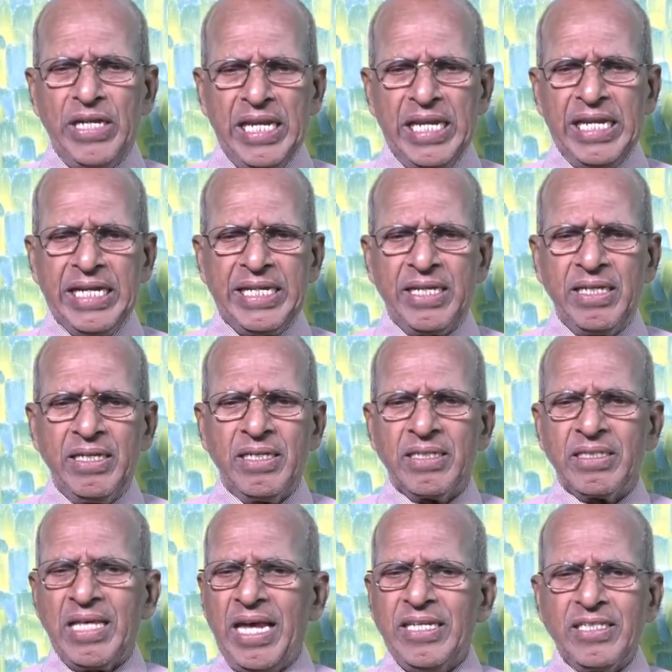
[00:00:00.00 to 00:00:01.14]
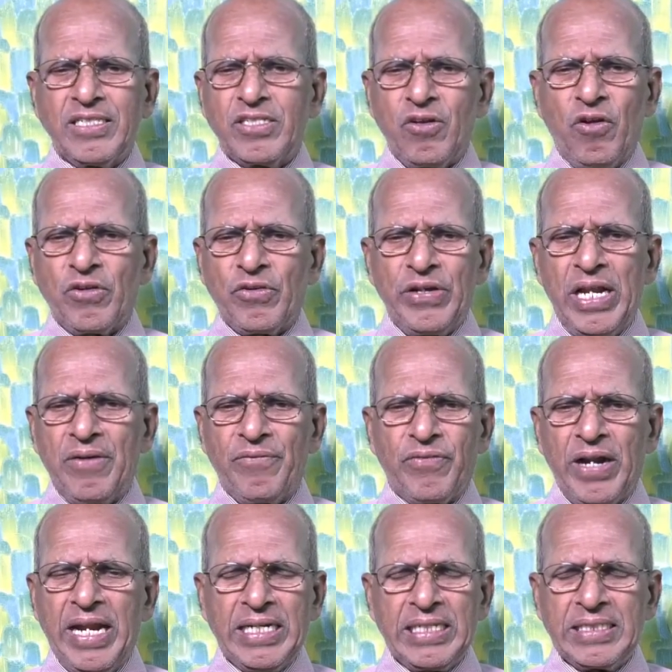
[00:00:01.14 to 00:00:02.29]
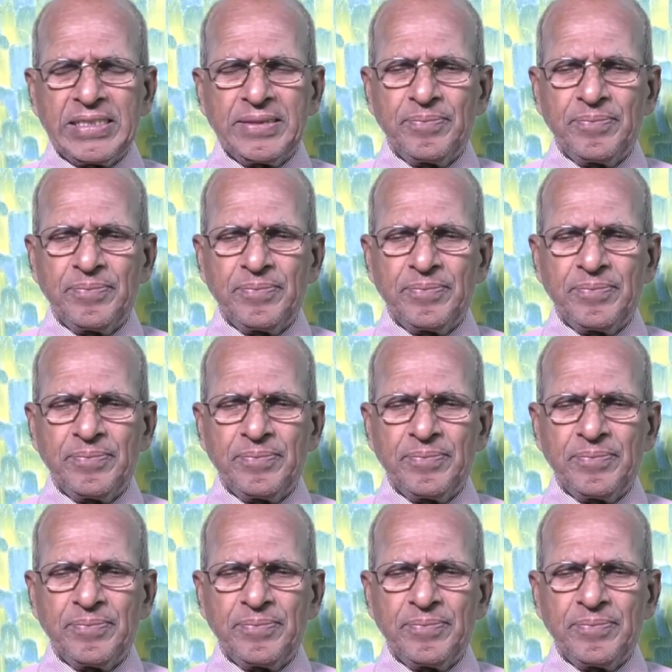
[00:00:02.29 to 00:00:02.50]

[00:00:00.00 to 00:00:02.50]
need. That is not real friend.